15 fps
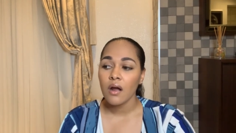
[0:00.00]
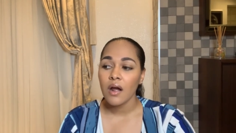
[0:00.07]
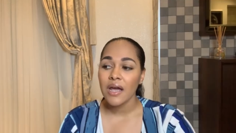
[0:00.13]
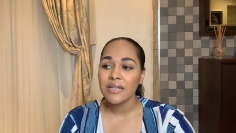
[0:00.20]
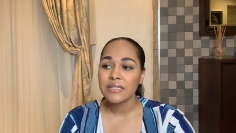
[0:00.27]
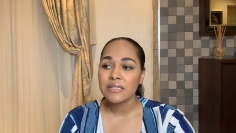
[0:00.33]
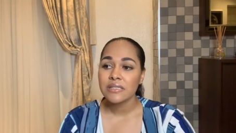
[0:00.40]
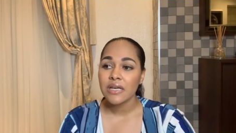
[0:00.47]

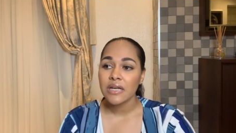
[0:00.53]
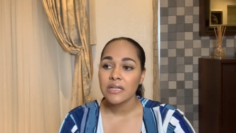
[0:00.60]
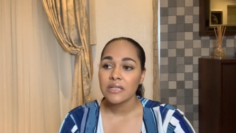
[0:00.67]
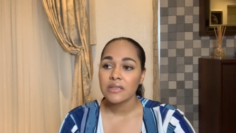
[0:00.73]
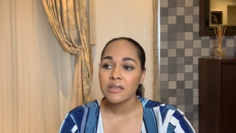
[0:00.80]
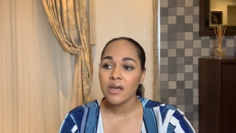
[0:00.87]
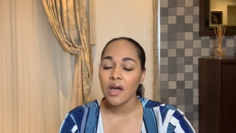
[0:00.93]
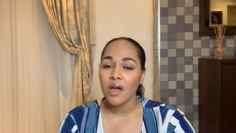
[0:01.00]
I
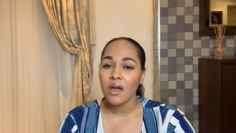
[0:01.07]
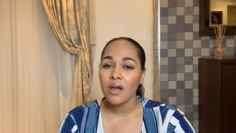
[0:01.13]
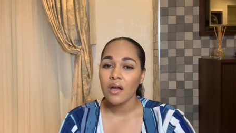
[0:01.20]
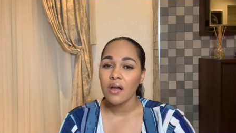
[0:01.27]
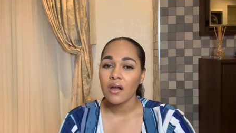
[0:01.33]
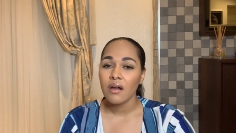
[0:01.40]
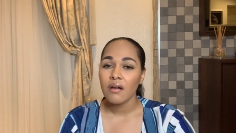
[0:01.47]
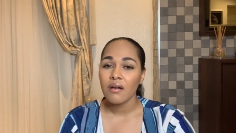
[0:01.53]
decided that
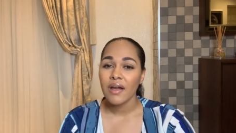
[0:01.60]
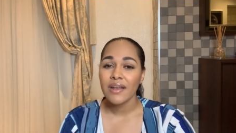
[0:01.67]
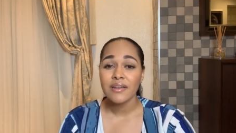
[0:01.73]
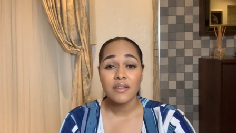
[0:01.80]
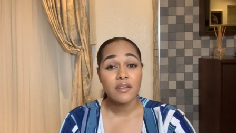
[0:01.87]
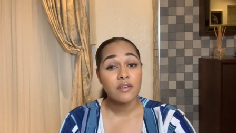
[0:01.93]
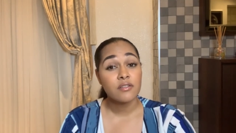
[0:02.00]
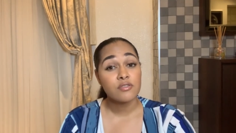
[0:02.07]
I
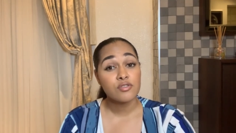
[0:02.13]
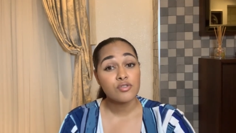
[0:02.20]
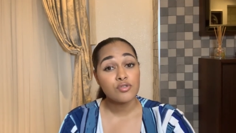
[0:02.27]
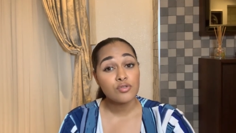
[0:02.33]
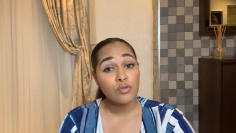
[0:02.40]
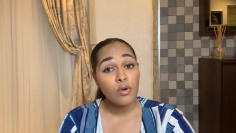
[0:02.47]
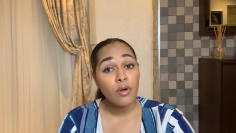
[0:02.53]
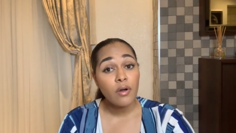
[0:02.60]
needed a
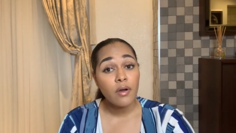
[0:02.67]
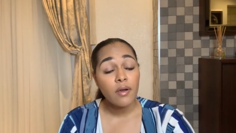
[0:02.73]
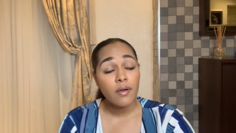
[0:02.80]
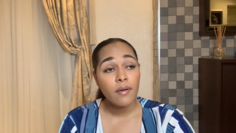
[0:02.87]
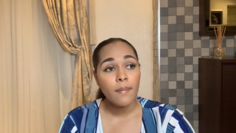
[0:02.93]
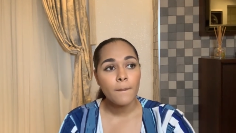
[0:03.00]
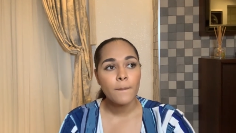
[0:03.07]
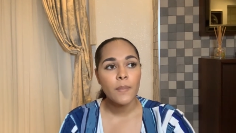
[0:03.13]

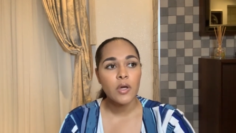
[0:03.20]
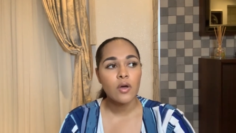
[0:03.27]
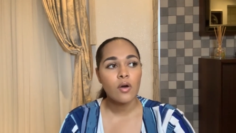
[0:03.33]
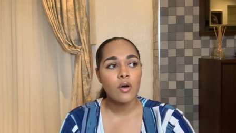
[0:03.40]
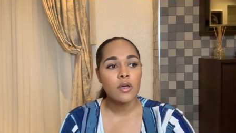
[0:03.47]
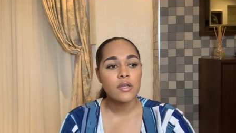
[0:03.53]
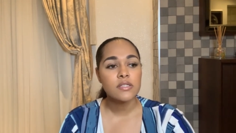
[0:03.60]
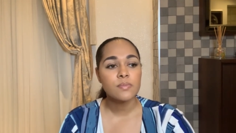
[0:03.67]
store
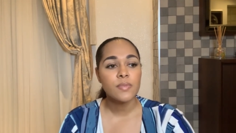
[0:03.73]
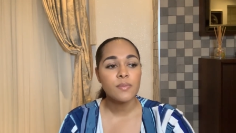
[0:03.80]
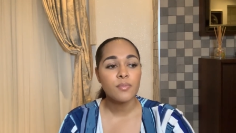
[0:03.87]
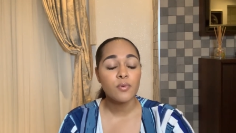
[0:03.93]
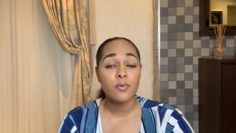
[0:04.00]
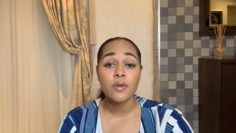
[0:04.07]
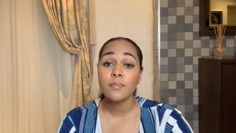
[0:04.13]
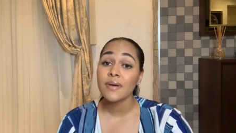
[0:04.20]
because
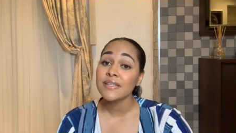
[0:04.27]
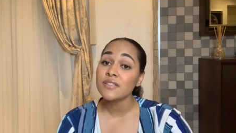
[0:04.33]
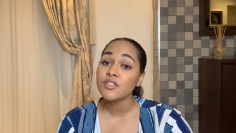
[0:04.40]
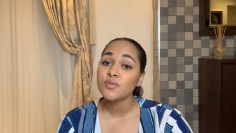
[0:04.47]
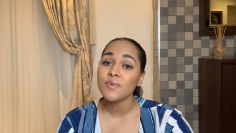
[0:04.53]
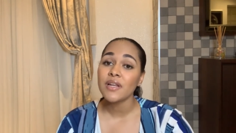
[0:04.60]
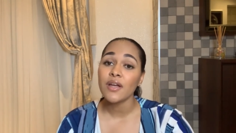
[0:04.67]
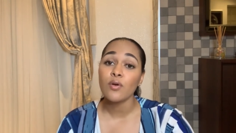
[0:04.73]
people would
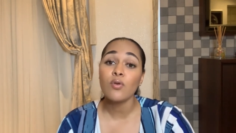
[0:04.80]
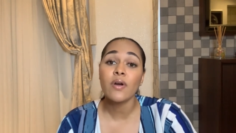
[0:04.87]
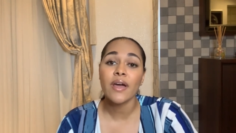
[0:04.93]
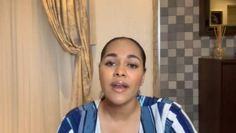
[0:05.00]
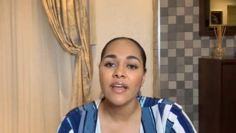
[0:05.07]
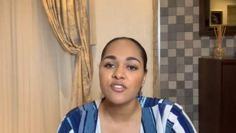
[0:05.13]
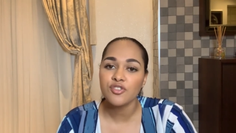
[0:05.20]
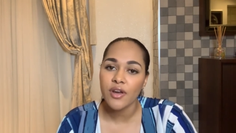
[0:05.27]
message me like, oh, can
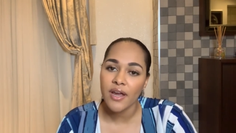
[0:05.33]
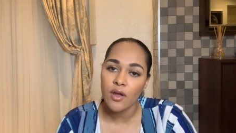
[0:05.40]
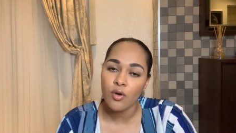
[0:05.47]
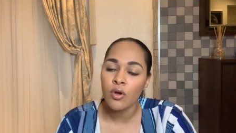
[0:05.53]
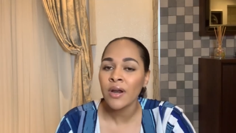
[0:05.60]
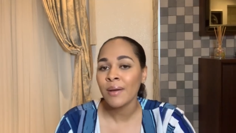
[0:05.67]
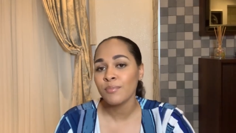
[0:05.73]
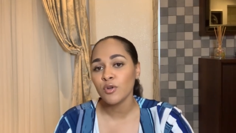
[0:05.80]
I try it
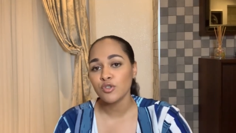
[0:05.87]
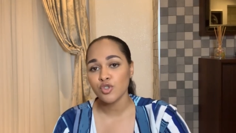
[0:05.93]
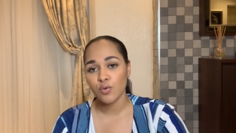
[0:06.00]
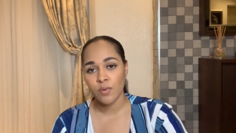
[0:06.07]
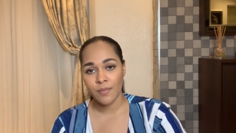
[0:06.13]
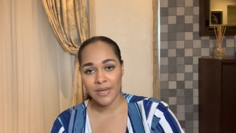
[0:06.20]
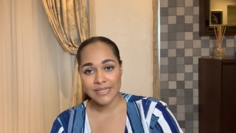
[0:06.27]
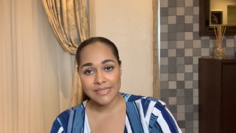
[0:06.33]
on? I'm not sure
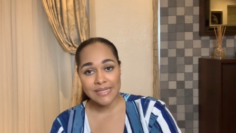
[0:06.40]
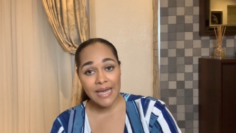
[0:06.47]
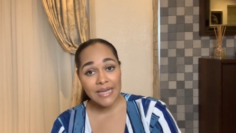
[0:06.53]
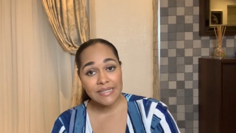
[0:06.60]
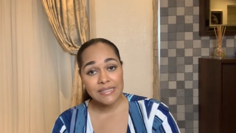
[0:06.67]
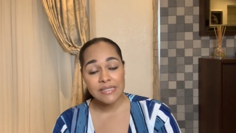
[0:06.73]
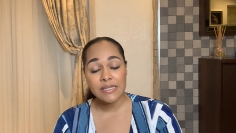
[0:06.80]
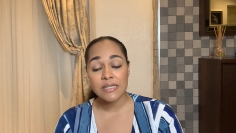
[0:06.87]
what my
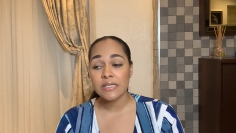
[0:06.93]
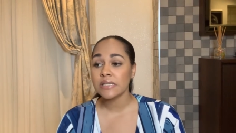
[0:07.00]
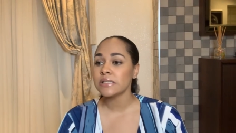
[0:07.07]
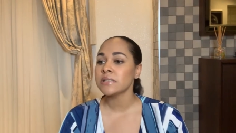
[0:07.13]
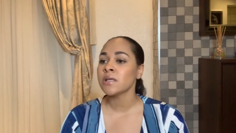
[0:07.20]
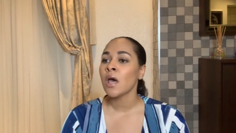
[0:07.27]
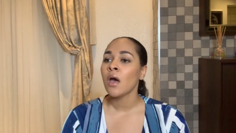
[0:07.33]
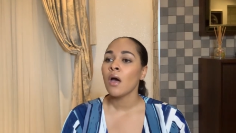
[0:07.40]
size is.
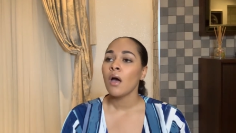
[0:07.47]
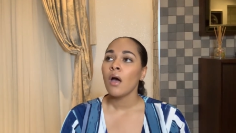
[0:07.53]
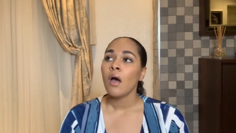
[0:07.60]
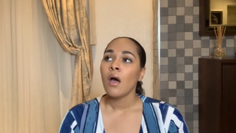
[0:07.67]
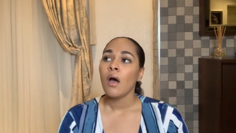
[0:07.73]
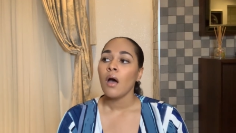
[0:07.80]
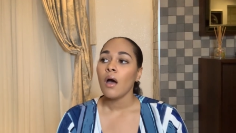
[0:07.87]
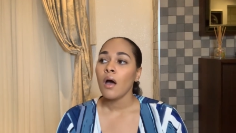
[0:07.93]

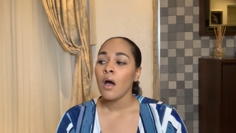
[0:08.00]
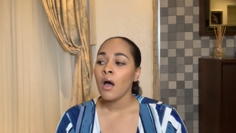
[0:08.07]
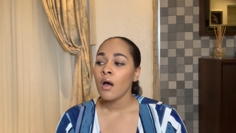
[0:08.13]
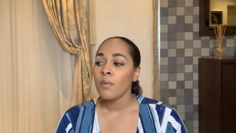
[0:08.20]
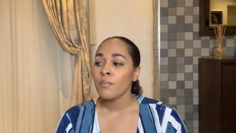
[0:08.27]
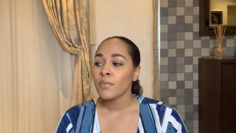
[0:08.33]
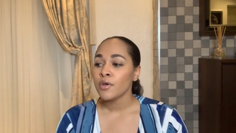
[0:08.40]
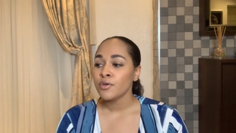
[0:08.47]

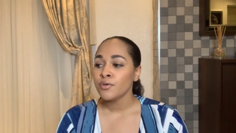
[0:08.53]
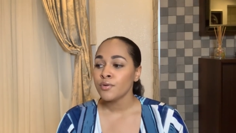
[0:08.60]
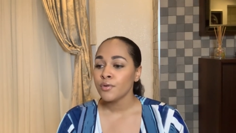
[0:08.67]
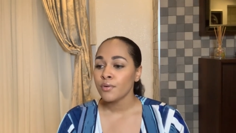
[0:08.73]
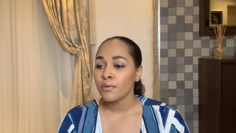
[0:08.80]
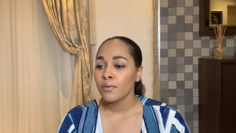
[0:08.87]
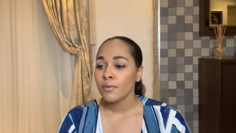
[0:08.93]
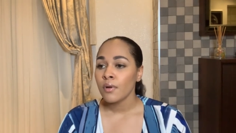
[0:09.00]
Um, you
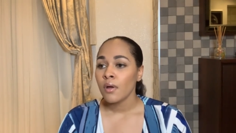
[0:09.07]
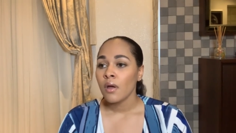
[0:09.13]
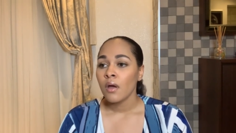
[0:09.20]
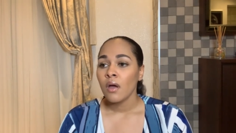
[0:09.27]
know,